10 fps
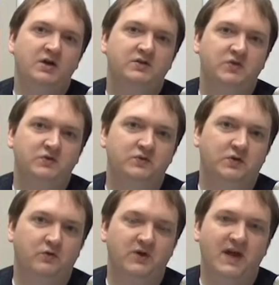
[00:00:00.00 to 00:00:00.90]
to
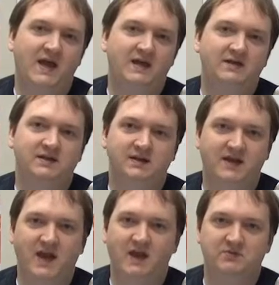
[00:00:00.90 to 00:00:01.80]
create
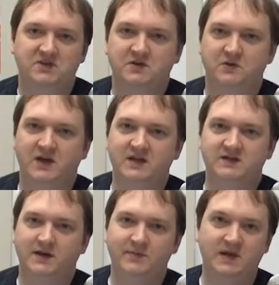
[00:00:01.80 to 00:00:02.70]
games and create
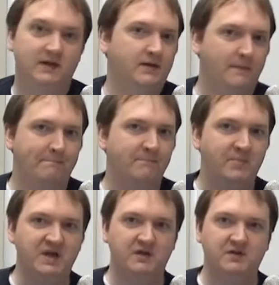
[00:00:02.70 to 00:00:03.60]
something
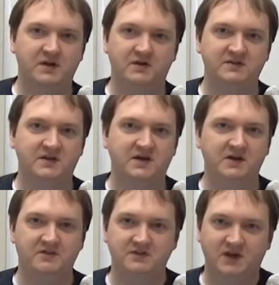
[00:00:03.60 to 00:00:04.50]
bigger than
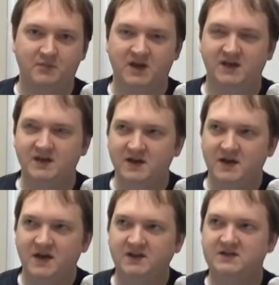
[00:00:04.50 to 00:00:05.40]
ourselves. I mean,
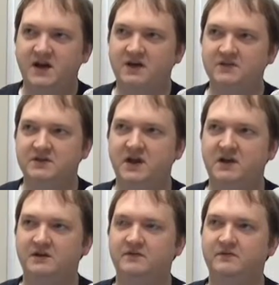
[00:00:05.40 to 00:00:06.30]
it sounds
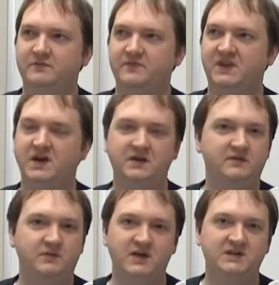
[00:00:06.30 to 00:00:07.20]
kind of
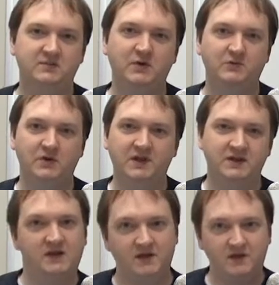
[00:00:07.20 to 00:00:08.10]
crazy, but
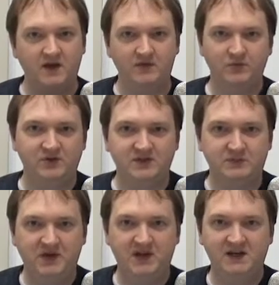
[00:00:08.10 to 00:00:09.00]
really, if you haven't
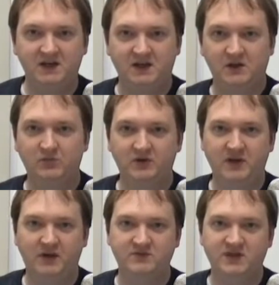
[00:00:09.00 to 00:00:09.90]
participated in the Global
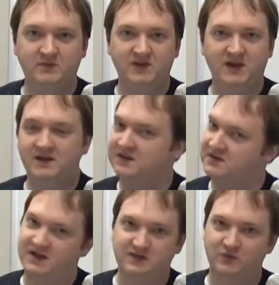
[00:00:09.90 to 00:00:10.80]
Game Jam yet,
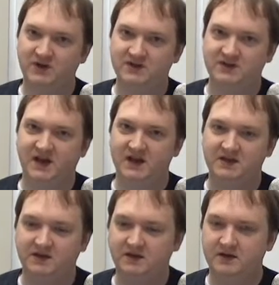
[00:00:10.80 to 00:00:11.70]
that's what it's
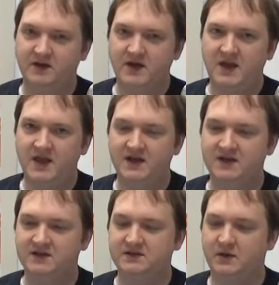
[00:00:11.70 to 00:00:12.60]
like. It
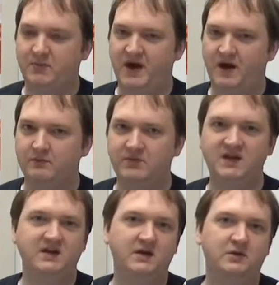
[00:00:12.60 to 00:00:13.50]
is about
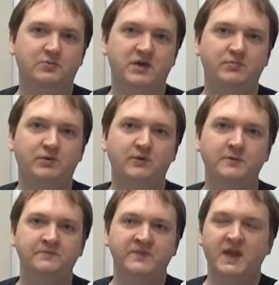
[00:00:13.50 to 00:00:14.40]
meeting other
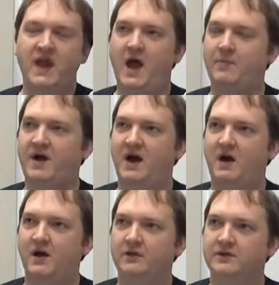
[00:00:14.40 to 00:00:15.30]
people,
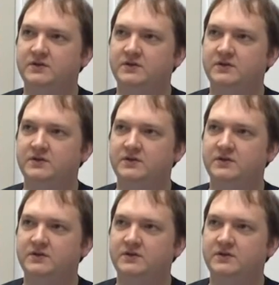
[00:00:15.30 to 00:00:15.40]
about